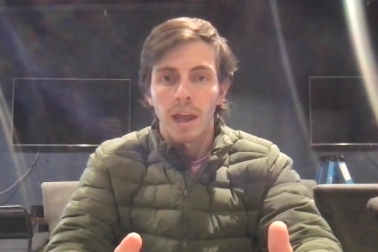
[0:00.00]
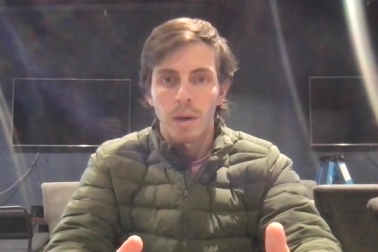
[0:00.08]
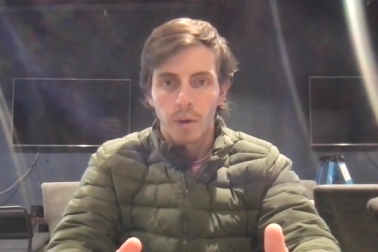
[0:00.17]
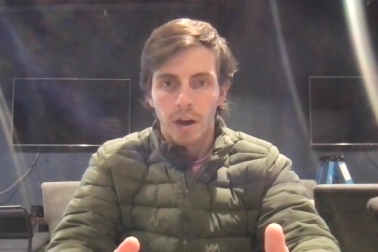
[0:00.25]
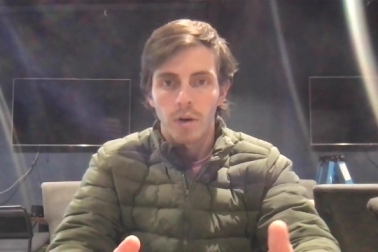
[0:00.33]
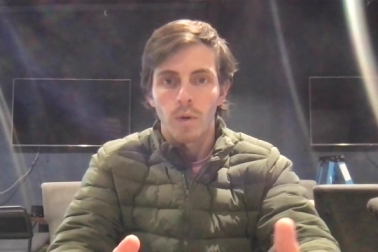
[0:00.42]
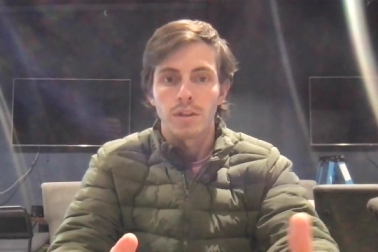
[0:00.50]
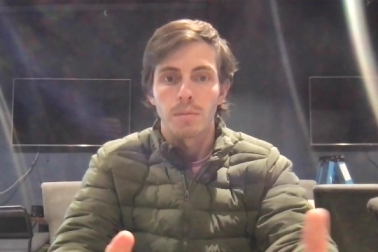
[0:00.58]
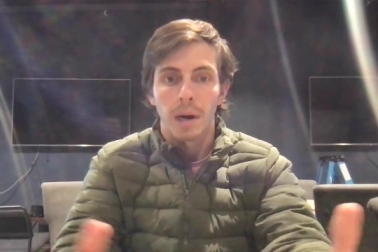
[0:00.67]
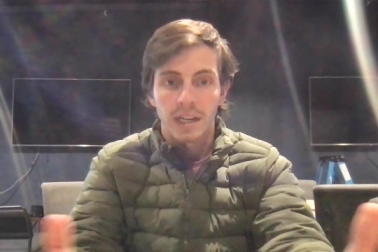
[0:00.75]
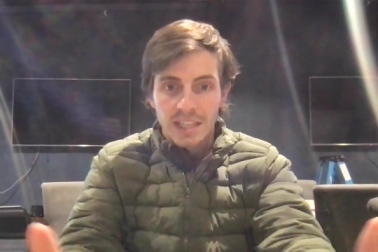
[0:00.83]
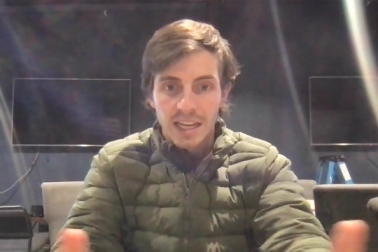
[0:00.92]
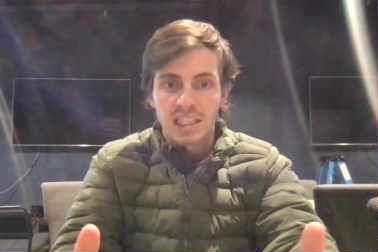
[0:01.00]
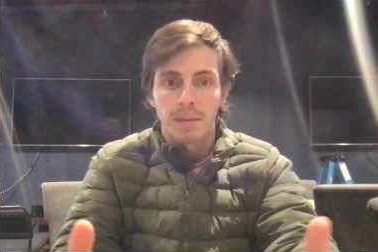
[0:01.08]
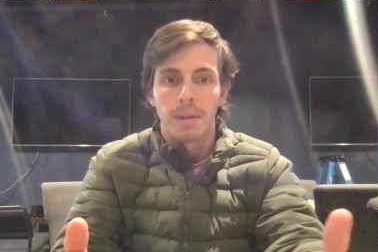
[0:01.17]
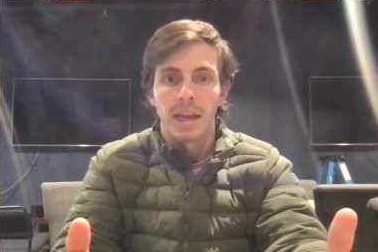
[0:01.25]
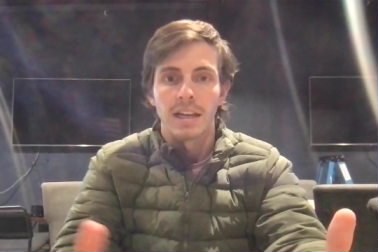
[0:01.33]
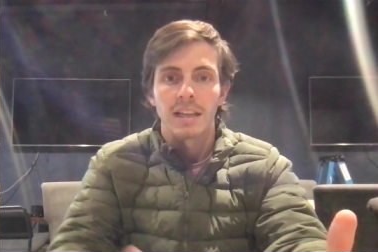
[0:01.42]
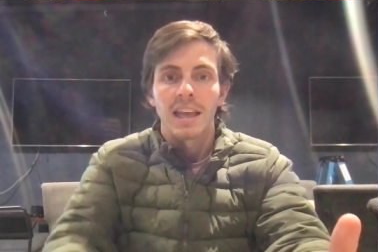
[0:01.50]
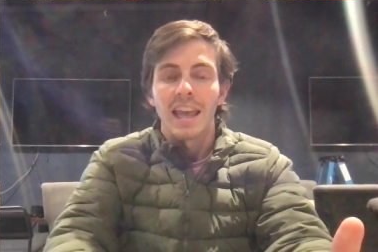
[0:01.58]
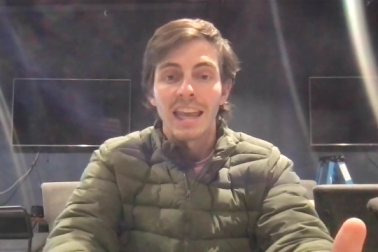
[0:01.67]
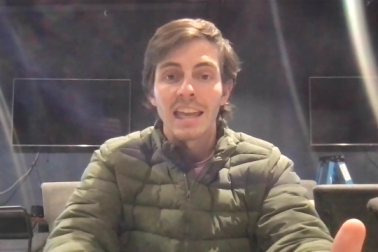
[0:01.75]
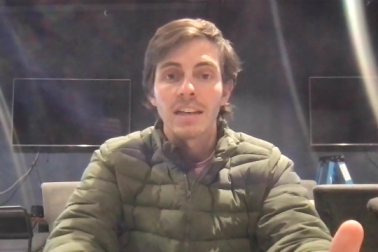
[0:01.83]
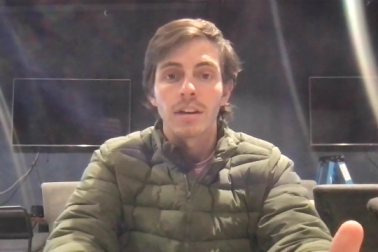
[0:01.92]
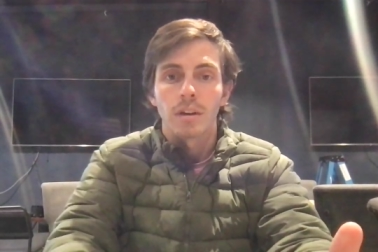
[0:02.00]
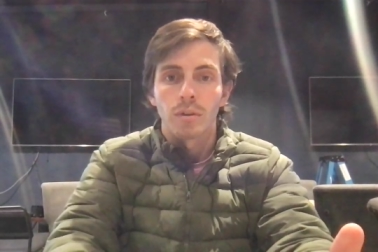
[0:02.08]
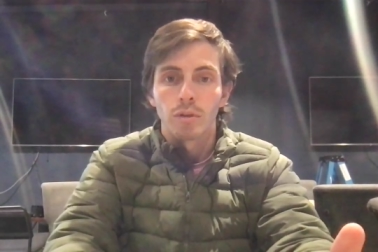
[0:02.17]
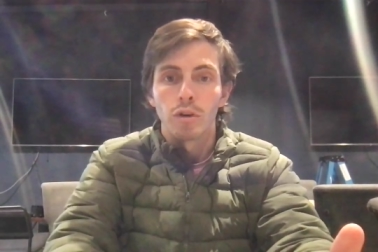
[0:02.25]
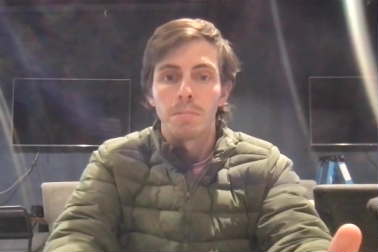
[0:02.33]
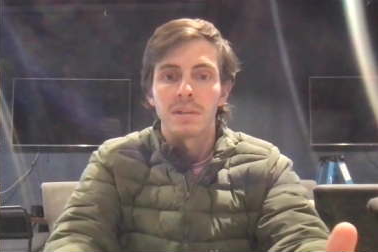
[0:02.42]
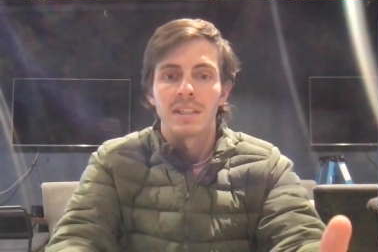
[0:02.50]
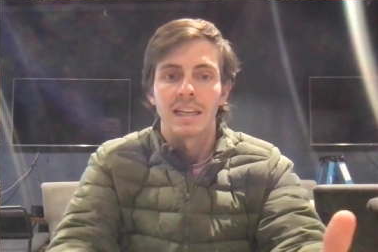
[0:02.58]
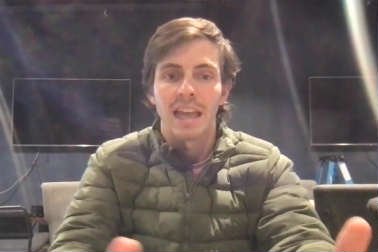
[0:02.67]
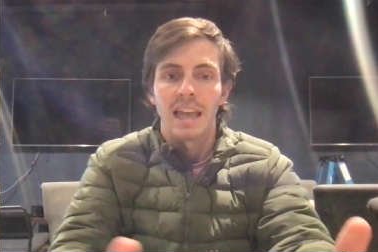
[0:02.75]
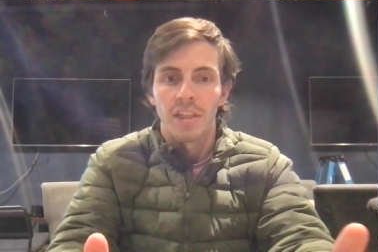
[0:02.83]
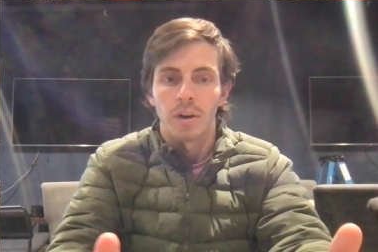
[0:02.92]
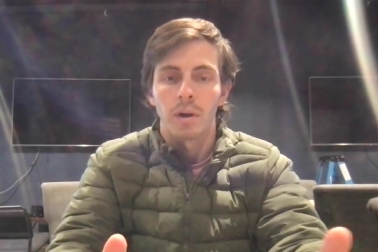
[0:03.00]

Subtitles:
and we are going to participate in group together.